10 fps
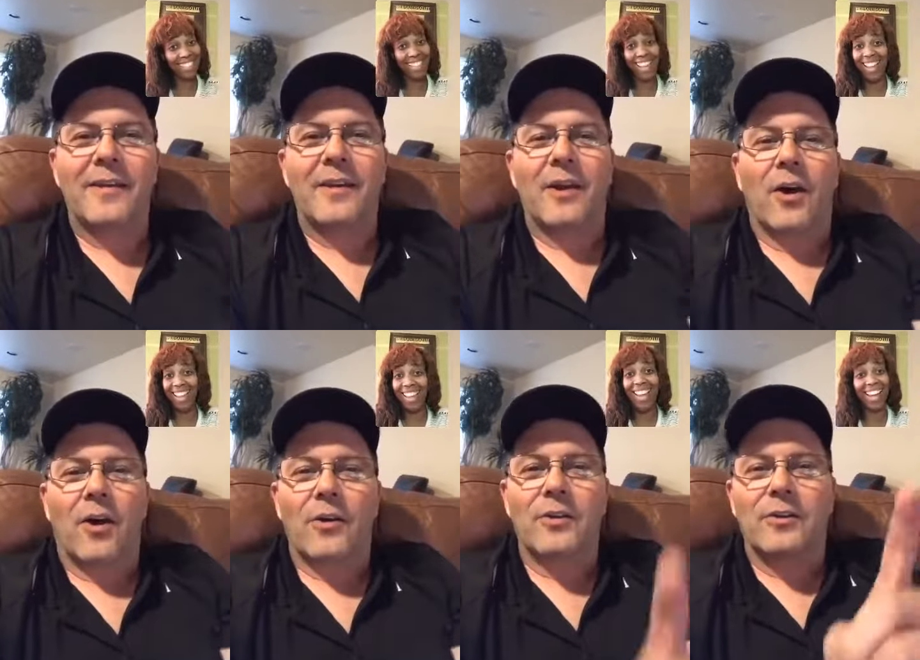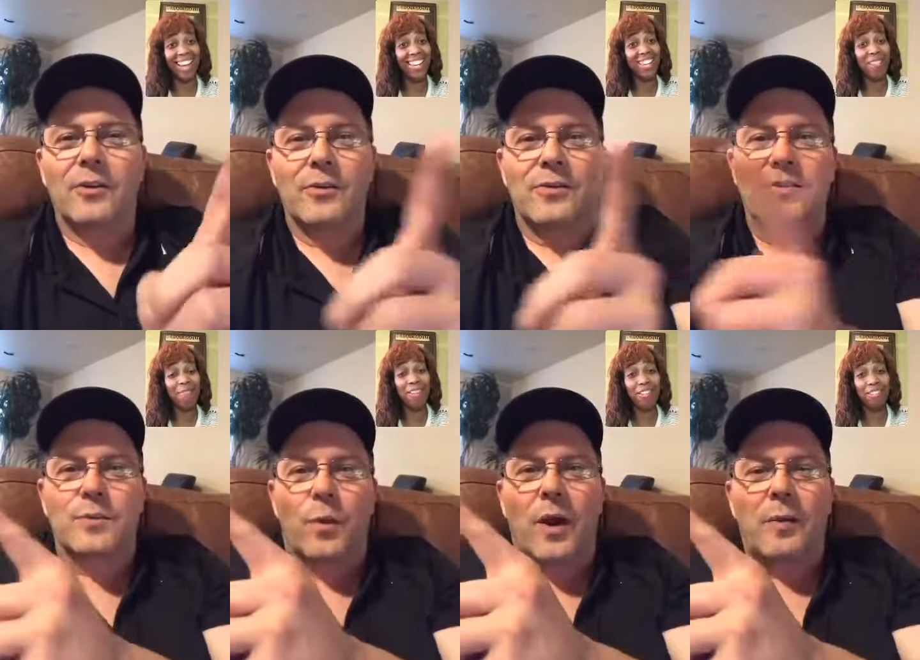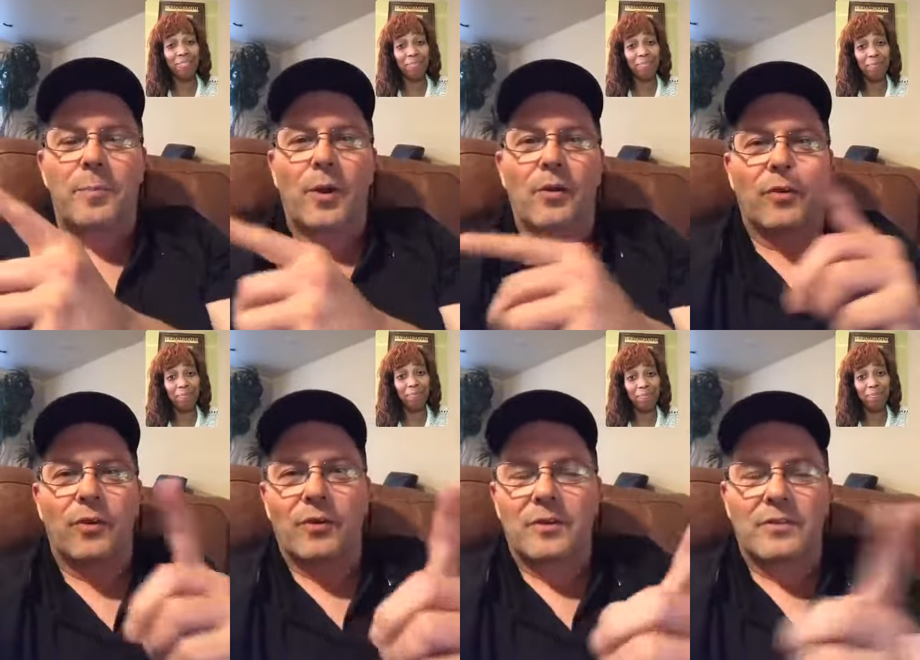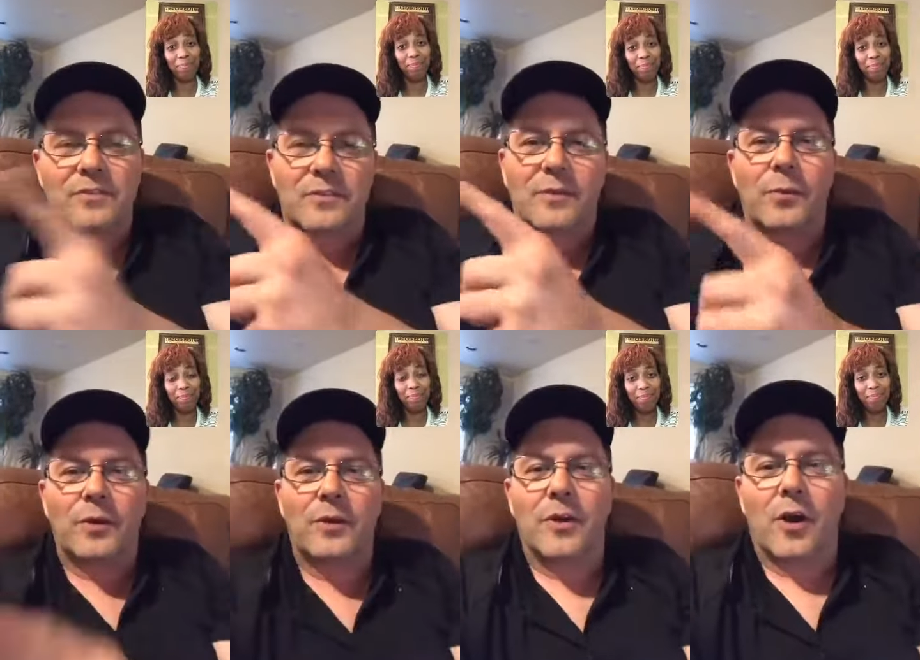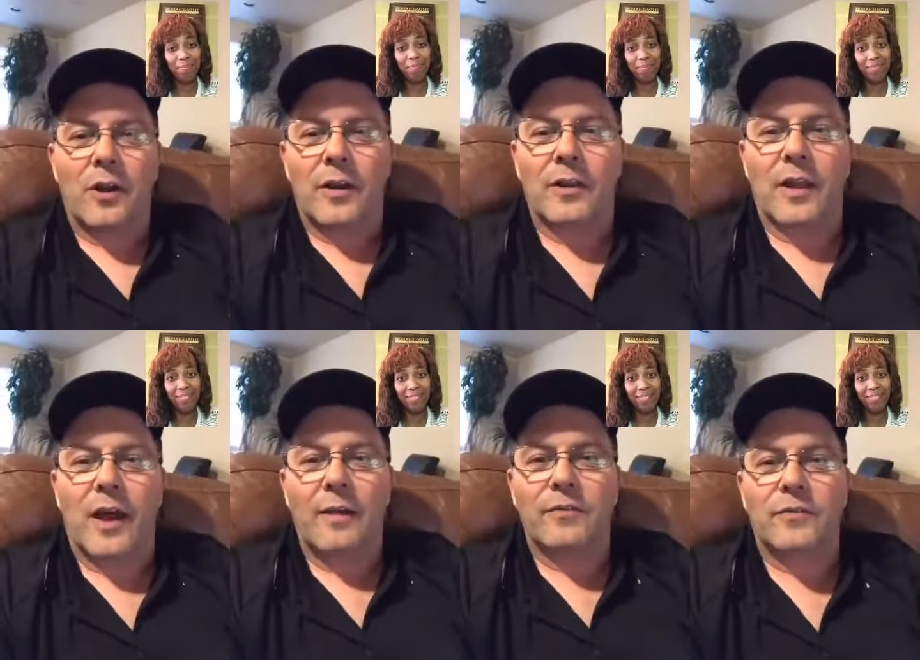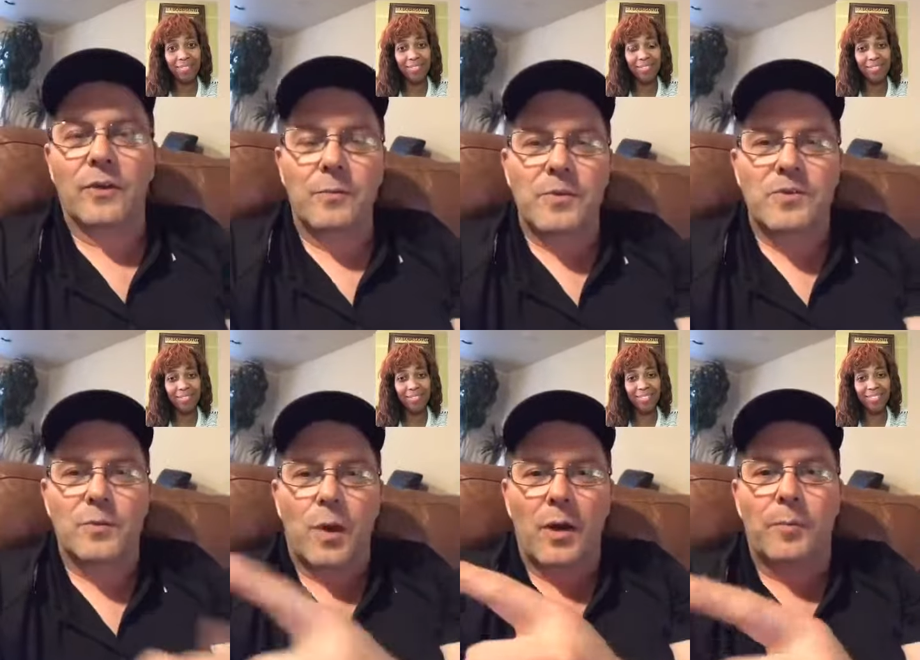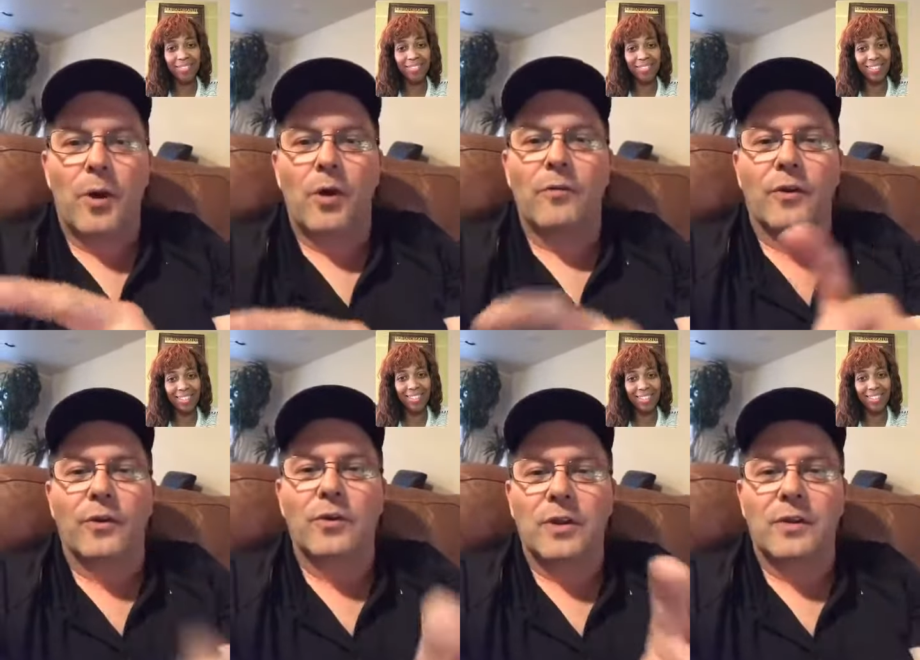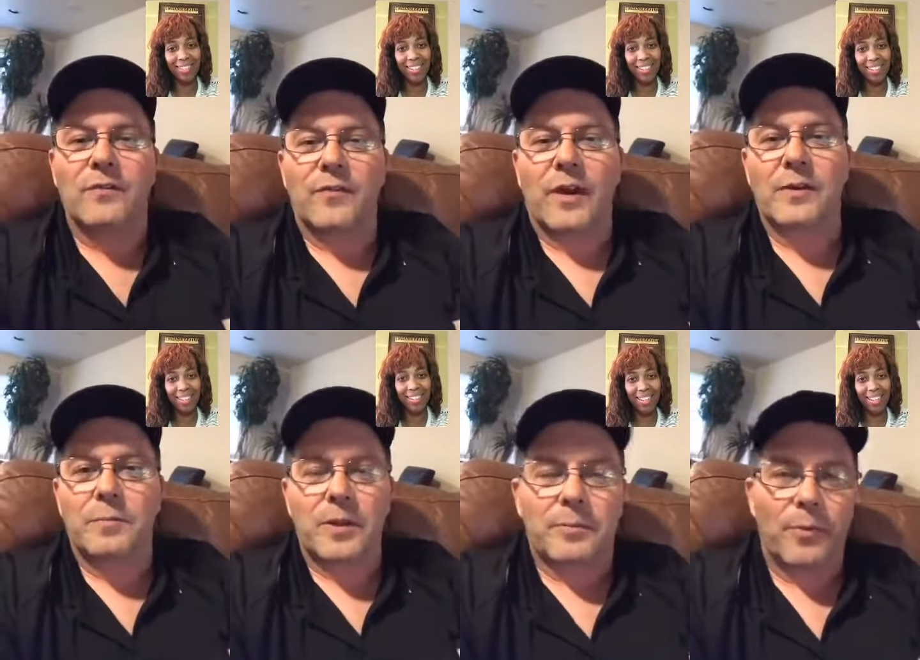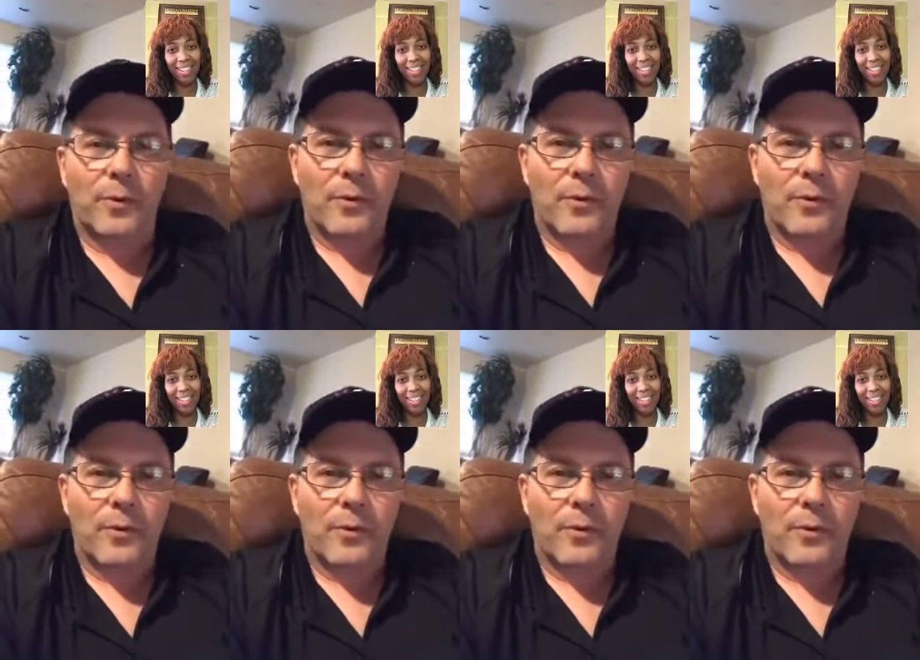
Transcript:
Speaker 1: All you do I is swipe over. You, when you're on a live stream, you swipe over and you can invite people.